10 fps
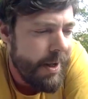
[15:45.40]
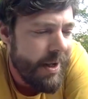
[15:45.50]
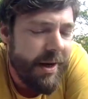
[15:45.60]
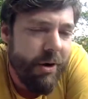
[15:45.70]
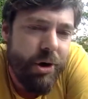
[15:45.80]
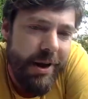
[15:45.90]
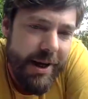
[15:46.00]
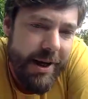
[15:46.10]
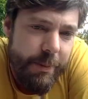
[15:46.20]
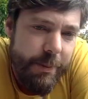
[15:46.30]
Now,
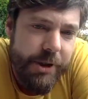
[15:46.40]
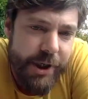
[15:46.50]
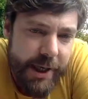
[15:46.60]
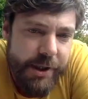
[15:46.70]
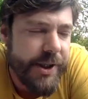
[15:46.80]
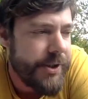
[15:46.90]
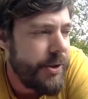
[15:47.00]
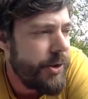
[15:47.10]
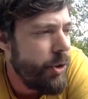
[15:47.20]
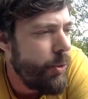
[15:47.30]
climate change has to
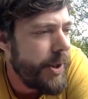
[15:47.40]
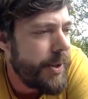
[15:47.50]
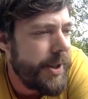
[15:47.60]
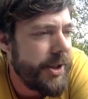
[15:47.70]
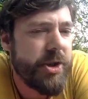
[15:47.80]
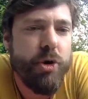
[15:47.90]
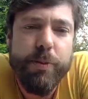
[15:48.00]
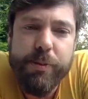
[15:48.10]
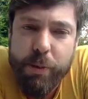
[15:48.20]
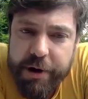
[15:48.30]
do with
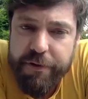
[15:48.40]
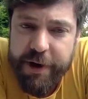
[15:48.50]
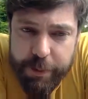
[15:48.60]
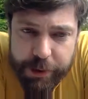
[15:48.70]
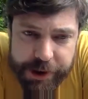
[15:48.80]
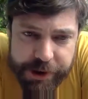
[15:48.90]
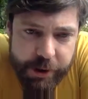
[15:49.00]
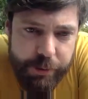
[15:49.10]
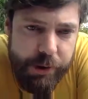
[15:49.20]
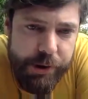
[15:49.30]
disturbed water vapor
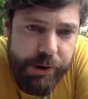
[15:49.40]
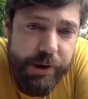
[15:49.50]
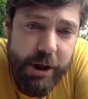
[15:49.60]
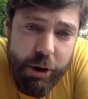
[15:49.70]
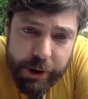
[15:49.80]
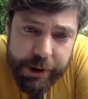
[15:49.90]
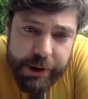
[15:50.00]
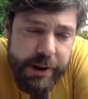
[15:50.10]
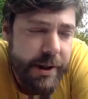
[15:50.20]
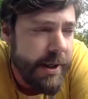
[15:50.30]
distributions globally.
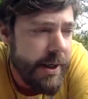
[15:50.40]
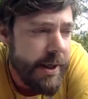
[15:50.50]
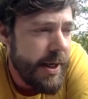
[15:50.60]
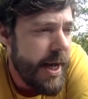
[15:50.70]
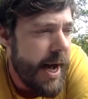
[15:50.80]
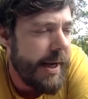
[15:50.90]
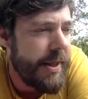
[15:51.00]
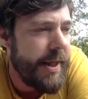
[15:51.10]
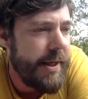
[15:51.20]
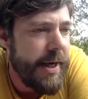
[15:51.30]
And I
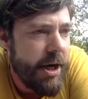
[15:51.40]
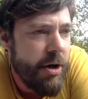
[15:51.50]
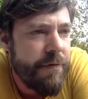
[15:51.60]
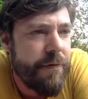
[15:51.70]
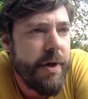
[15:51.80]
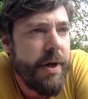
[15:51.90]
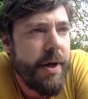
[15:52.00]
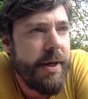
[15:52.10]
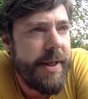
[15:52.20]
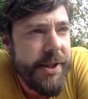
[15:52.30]
think
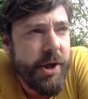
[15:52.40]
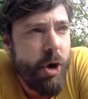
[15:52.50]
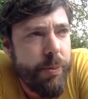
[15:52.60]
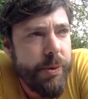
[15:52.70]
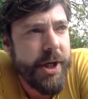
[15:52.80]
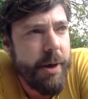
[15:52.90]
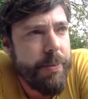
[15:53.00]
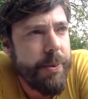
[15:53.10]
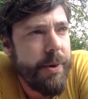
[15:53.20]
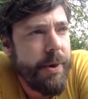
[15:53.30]
this opens
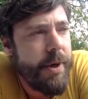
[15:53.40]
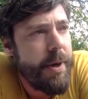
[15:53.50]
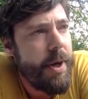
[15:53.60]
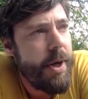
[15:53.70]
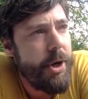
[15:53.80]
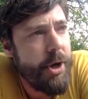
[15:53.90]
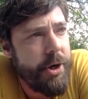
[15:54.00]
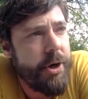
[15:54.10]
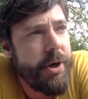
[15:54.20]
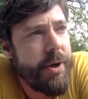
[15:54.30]
up
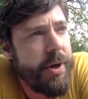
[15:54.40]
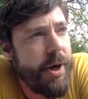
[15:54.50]
another